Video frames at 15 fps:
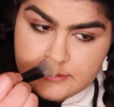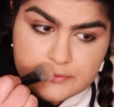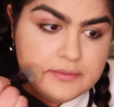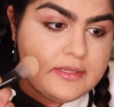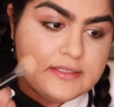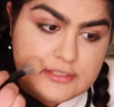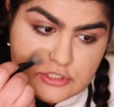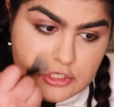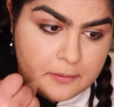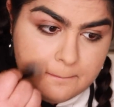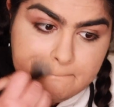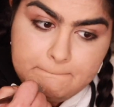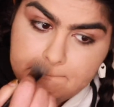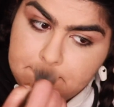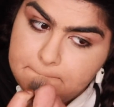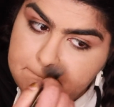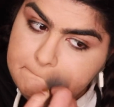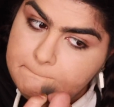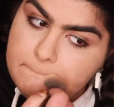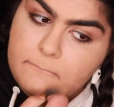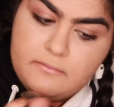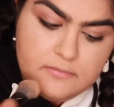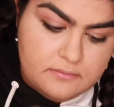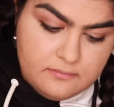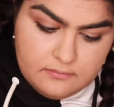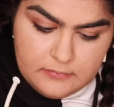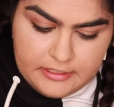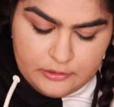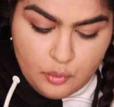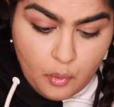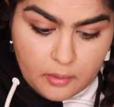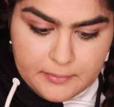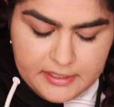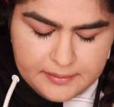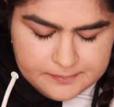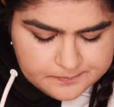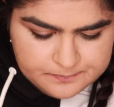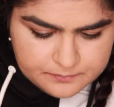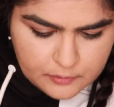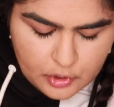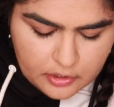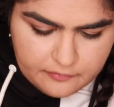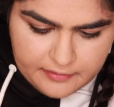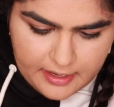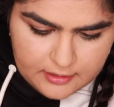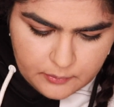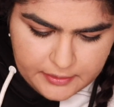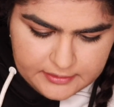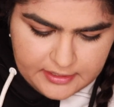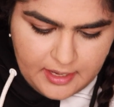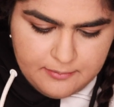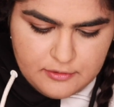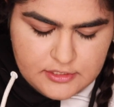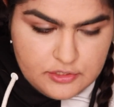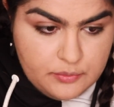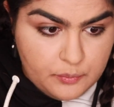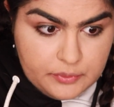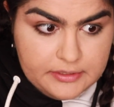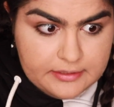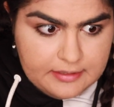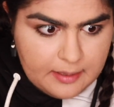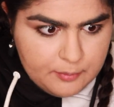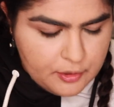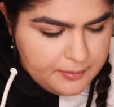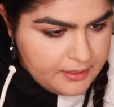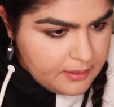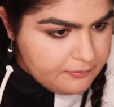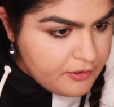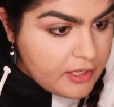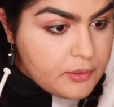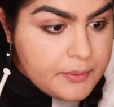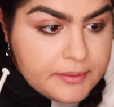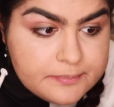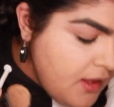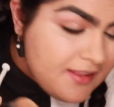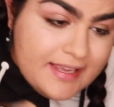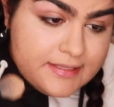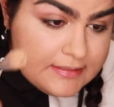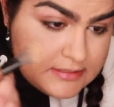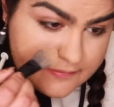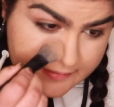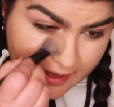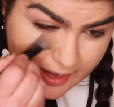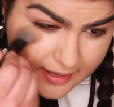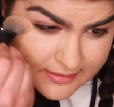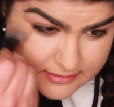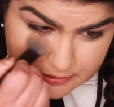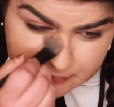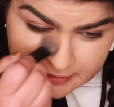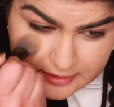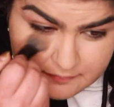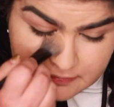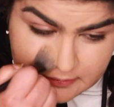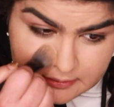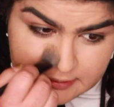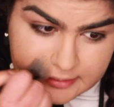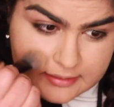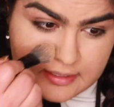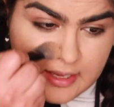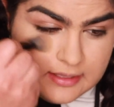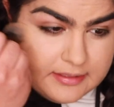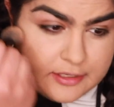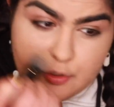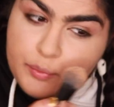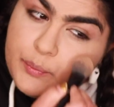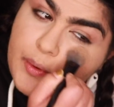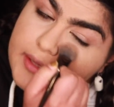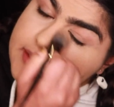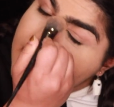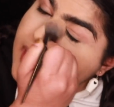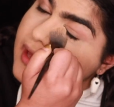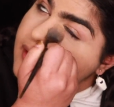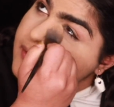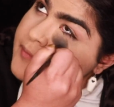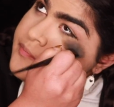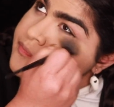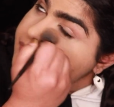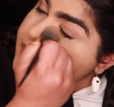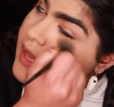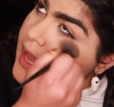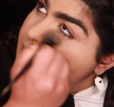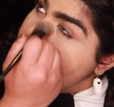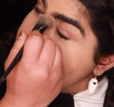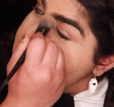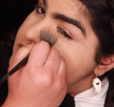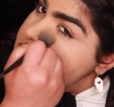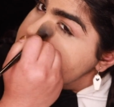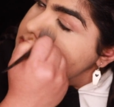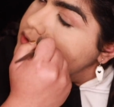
doing like such a like normie look for Halloween. Like I'm used to doing really elaborate makeup for Halloween. Like at least in the eyes, you know, like even though like, like Cruella and